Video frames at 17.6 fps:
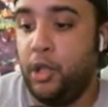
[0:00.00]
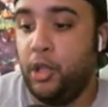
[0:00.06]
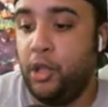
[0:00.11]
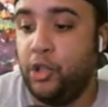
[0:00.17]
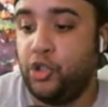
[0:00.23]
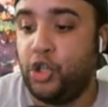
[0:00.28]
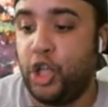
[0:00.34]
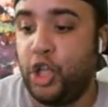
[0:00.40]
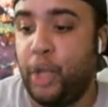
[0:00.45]

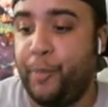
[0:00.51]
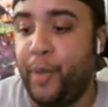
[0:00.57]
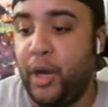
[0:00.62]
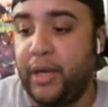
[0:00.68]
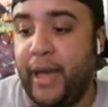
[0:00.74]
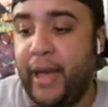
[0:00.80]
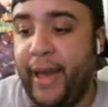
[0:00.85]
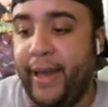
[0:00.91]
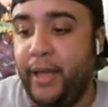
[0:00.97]
So you book
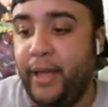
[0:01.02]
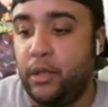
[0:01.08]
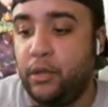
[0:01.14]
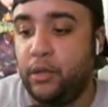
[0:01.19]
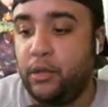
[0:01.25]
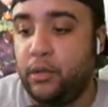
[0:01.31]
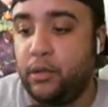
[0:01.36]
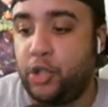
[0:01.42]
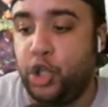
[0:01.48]
a
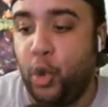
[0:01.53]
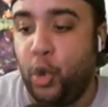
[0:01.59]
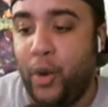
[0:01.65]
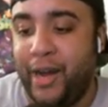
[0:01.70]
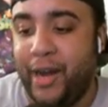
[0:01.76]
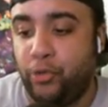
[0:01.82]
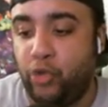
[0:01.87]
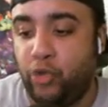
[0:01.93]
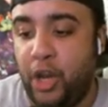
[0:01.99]
2 out
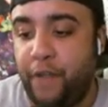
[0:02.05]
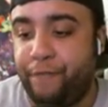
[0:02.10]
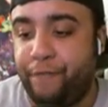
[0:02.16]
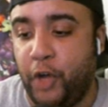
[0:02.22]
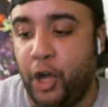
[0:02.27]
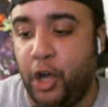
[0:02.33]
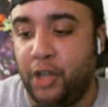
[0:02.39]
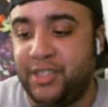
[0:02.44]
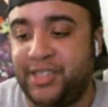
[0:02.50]
of 3
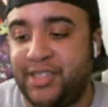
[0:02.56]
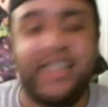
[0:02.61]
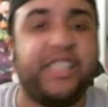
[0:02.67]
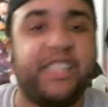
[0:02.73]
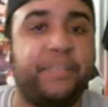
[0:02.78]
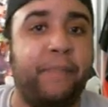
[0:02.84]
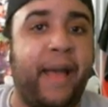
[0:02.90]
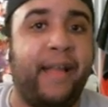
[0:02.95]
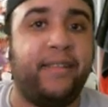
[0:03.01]
fall
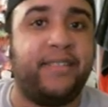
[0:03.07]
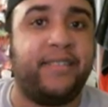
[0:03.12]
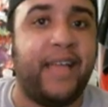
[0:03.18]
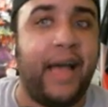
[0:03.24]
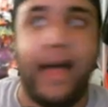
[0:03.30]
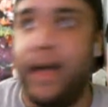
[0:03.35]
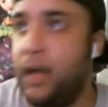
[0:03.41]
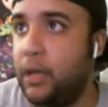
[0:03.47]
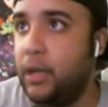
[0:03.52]
6-man
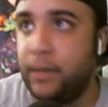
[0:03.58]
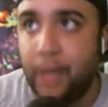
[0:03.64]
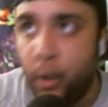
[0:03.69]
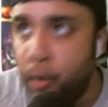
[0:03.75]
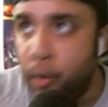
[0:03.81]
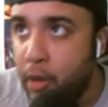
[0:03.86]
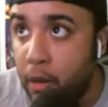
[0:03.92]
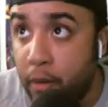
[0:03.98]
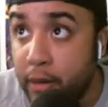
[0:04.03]
tag. There
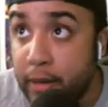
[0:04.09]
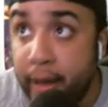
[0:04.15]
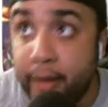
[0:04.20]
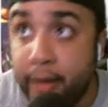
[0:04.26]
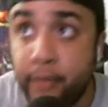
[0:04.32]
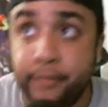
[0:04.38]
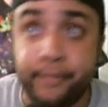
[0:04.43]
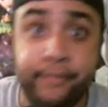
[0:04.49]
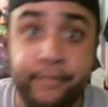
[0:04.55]
we go
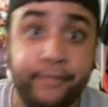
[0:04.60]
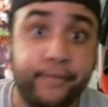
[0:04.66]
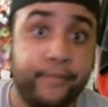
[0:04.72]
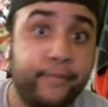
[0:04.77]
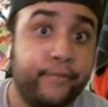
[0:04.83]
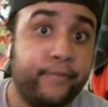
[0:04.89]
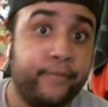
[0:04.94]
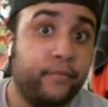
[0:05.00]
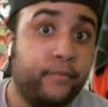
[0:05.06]
again.
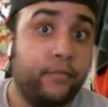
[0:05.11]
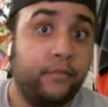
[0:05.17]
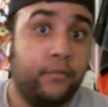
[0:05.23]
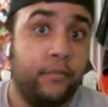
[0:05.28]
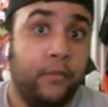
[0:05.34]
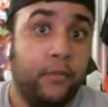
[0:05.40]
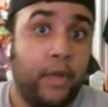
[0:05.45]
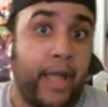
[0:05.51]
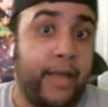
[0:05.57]

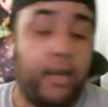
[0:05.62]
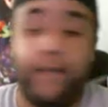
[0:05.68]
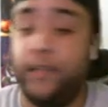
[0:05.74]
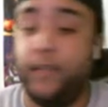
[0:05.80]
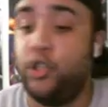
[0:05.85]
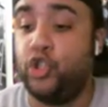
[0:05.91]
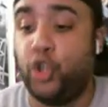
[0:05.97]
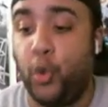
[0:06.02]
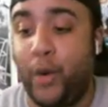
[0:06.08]
Another
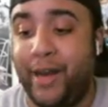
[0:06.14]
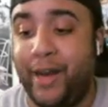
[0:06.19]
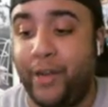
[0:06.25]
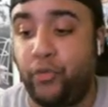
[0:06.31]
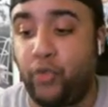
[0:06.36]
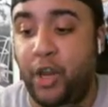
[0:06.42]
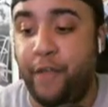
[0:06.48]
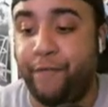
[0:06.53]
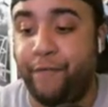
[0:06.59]
2 out of
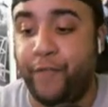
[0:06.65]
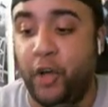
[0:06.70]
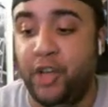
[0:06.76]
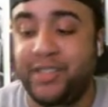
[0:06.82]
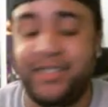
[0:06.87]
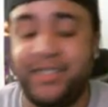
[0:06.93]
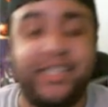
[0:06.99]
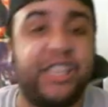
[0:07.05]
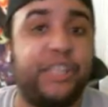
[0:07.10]
3 fall
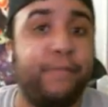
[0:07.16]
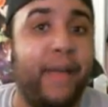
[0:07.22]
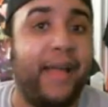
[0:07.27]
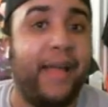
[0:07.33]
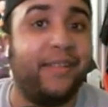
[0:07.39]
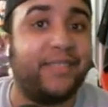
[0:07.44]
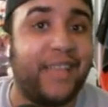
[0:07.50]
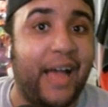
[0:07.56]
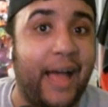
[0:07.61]

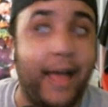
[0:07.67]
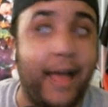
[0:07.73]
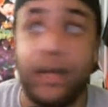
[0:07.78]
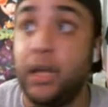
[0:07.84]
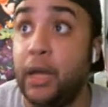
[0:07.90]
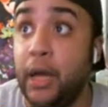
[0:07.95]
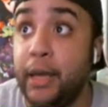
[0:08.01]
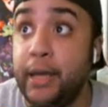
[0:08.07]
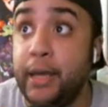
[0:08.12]
6-man tag
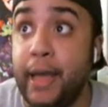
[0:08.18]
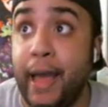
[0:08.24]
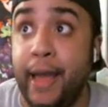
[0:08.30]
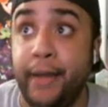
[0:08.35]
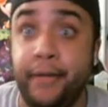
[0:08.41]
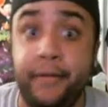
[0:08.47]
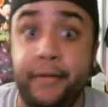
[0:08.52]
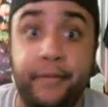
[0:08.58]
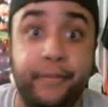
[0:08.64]

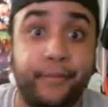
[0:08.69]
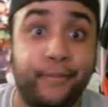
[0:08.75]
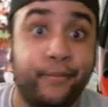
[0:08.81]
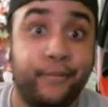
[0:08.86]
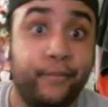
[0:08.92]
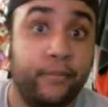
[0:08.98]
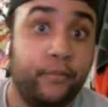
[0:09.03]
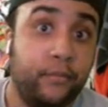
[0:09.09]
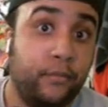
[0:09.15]
again.
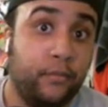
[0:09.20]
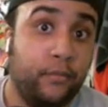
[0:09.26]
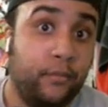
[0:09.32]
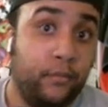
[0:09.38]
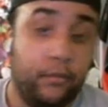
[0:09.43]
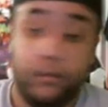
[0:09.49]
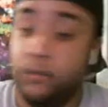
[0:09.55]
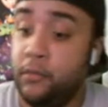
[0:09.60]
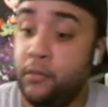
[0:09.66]

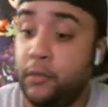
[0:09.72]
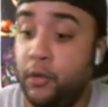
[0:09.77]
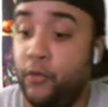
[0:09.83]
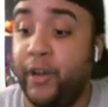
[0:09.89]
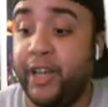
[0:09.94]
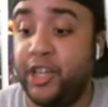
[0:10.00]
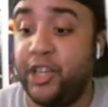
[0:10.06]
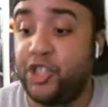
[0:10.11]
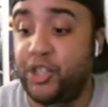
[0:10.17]

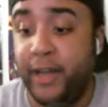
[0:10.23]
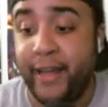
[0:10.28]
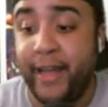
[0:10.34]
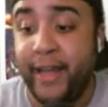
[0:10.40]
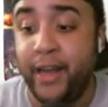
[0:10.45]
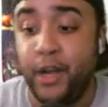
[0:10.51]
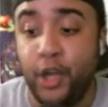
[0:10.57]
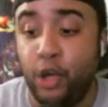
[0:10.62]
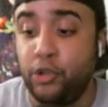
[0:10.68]
Ricochet
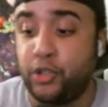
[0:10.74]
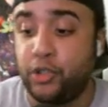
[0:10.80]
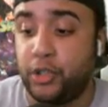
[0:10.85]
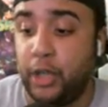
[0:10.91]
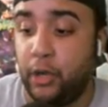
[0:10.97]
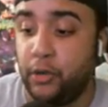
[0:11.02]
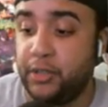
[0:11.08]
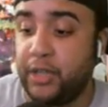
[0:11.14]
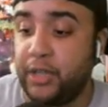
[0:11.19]
and the
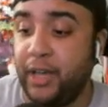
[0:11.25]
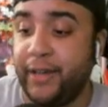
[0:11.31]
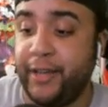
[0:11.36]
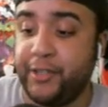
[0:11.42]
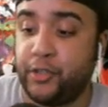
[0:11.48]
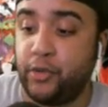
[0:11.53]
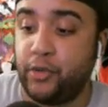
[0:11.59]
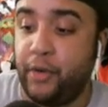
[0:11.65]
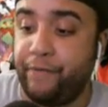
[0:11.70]
Usos
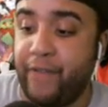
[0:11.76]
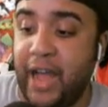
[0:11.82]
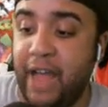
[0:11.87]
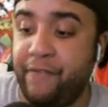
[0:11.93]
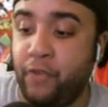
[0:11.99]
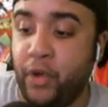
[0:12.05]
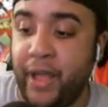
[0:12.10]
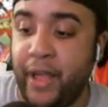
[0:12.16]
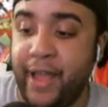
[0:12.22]
against the
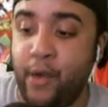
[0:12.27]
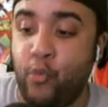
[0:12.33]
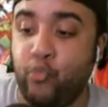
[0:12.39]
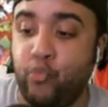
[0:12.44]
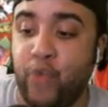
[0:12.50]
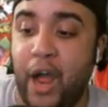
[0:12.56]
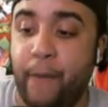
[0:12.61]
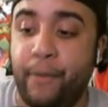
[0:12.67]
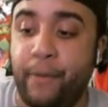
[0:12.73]
Revival and
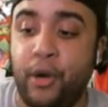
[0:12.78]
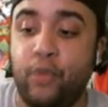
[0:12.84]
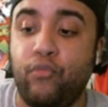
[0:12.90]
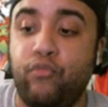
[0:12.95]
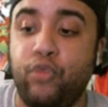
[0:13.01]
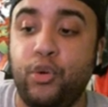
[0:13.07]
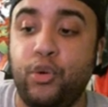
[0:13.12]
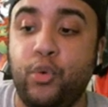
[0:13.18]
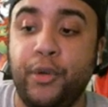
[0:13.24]
Robert
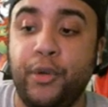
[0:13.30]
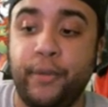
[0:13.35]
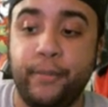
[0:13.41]
Roode.